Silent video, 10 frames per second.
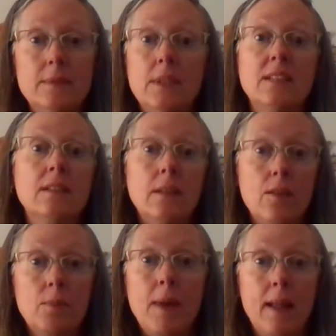That's
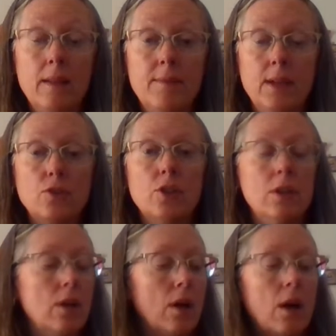another male invention.
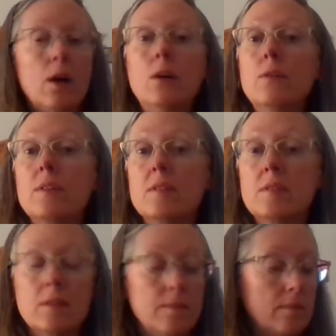
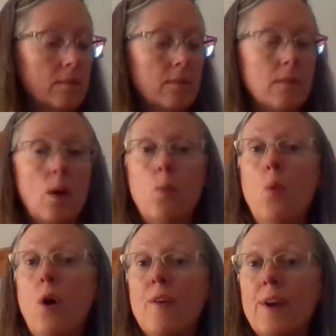Oaths,
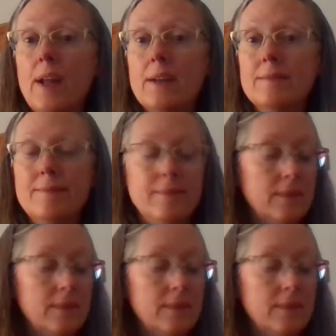warring,